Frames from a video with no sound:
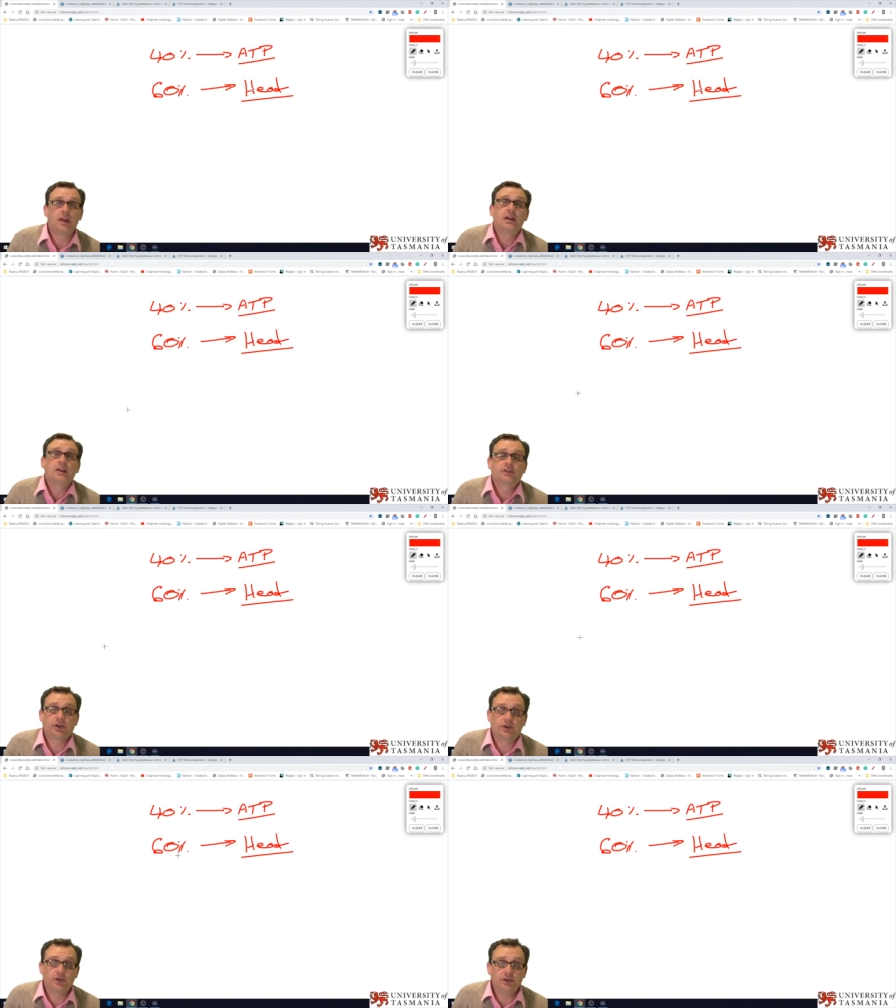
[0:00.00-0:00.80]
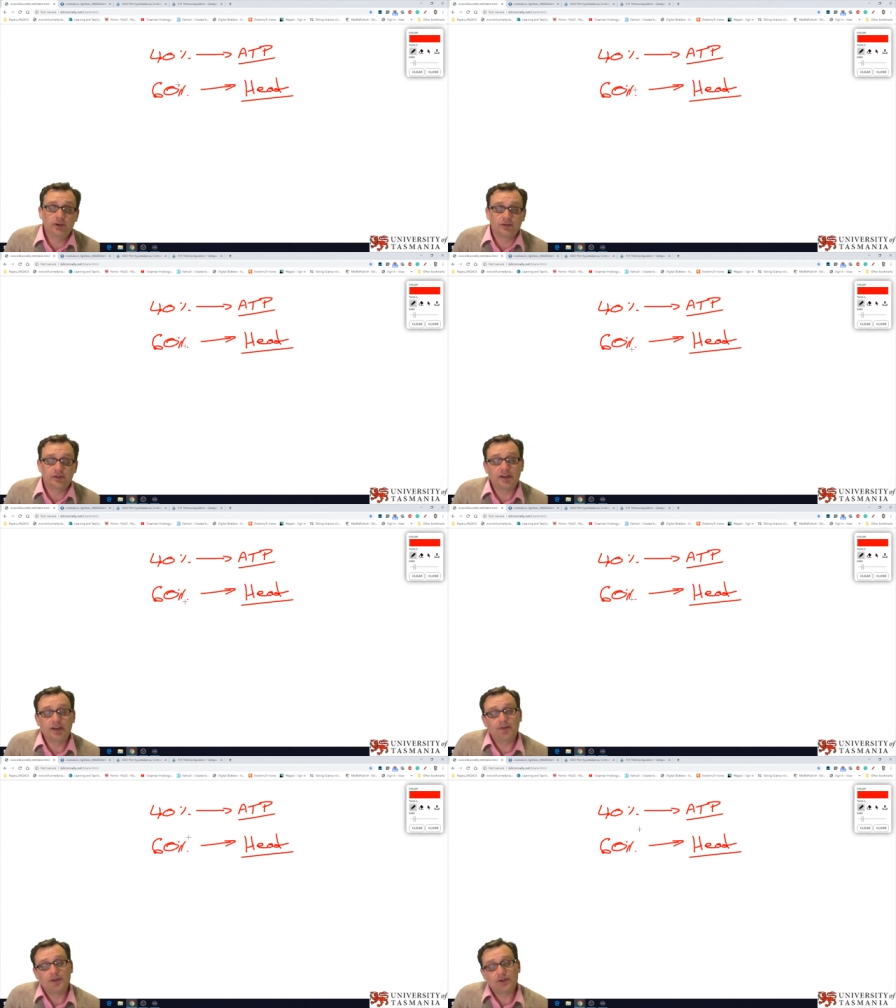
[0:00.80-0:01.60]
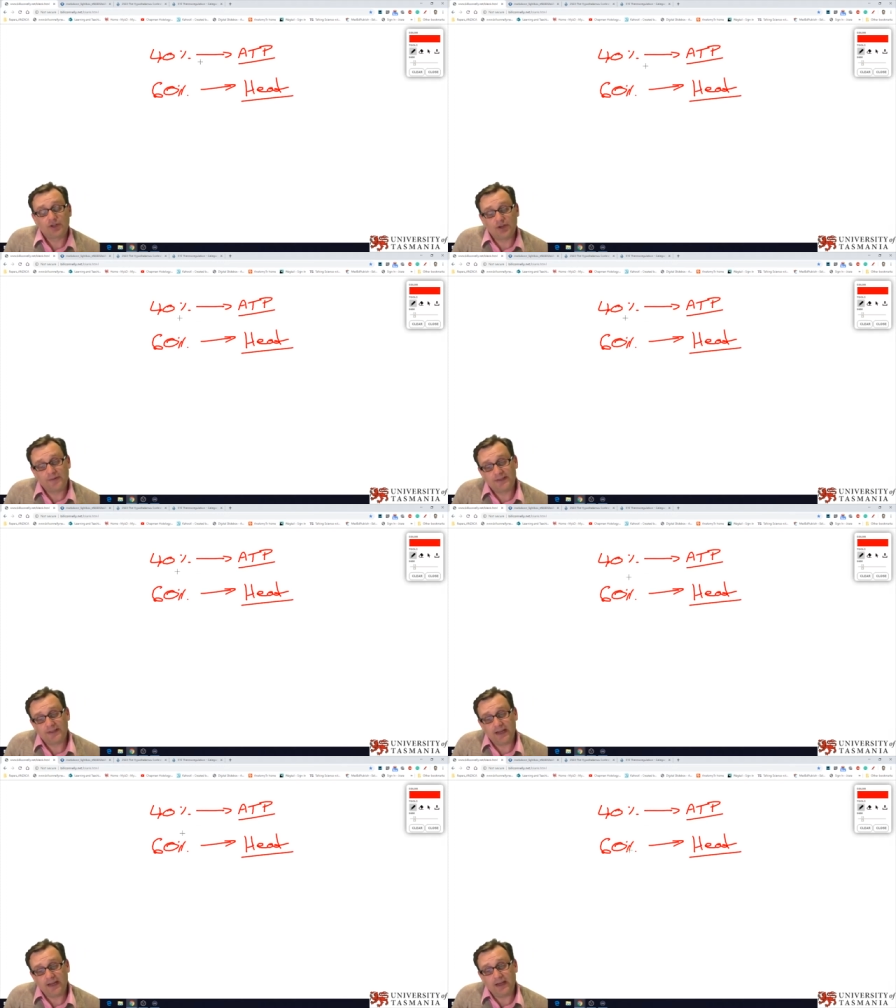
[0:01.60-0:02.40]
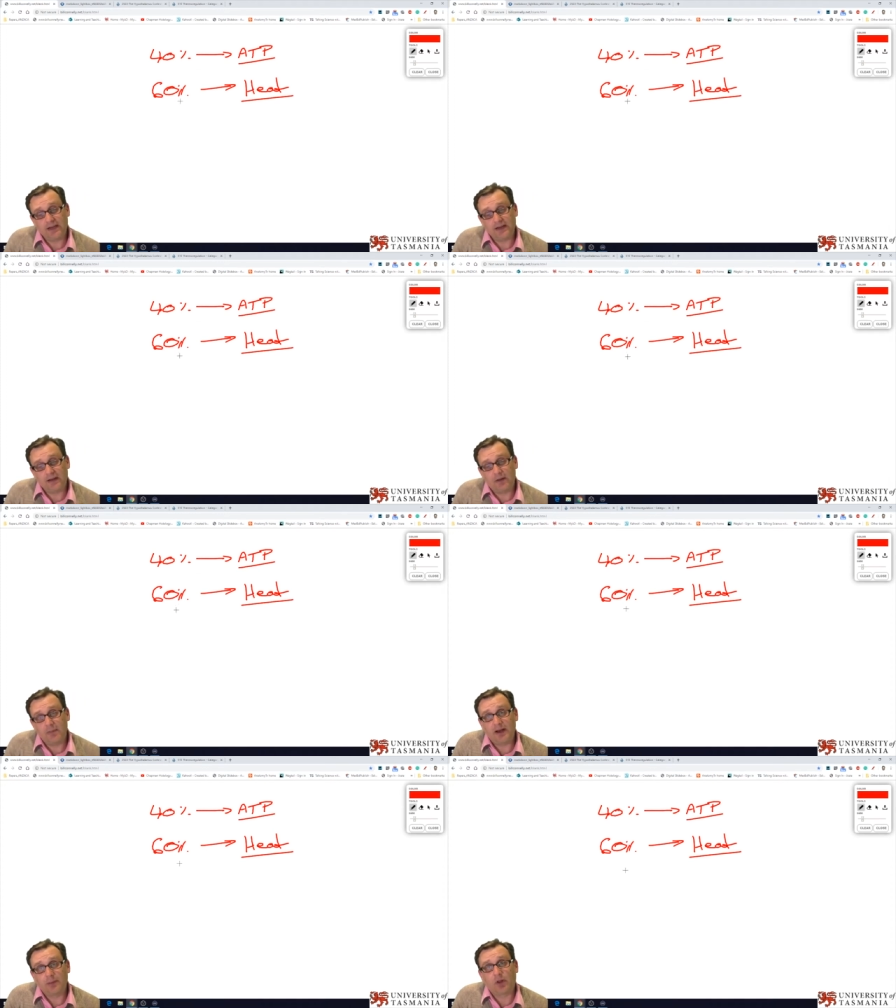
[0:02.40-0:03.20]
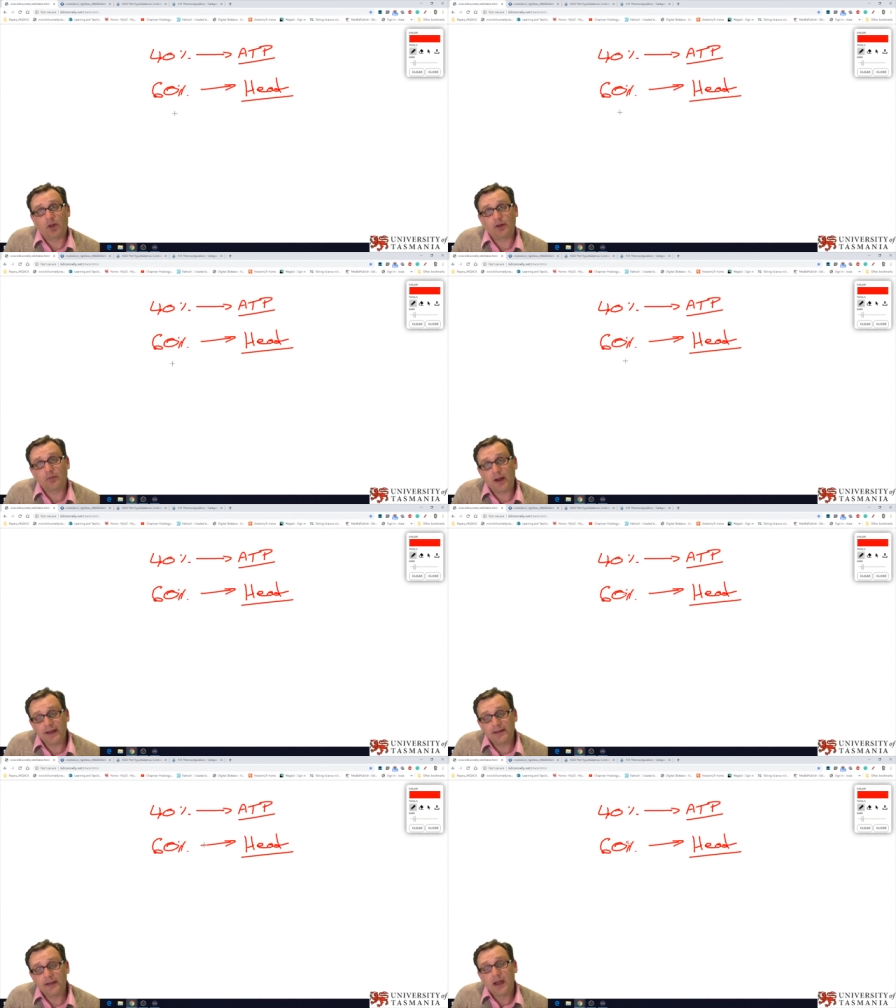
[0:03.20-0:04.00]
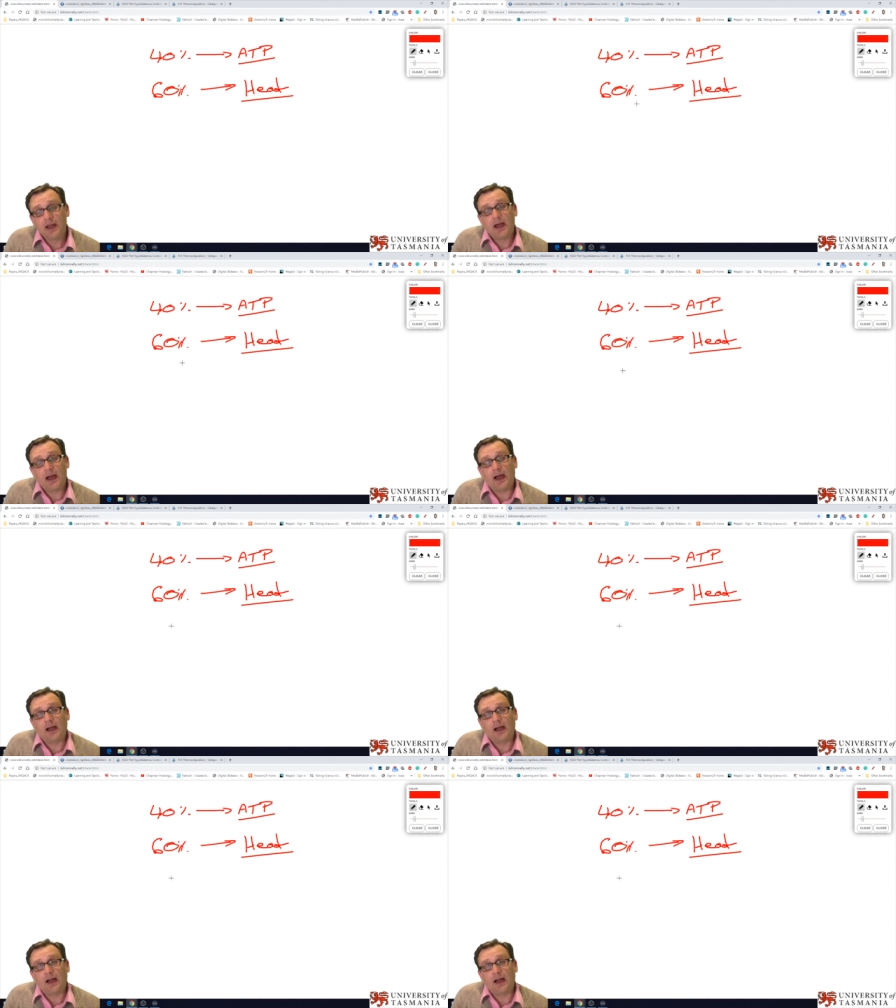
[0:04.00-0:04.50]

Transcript: right? So, you know, significant shifts in metabolic rate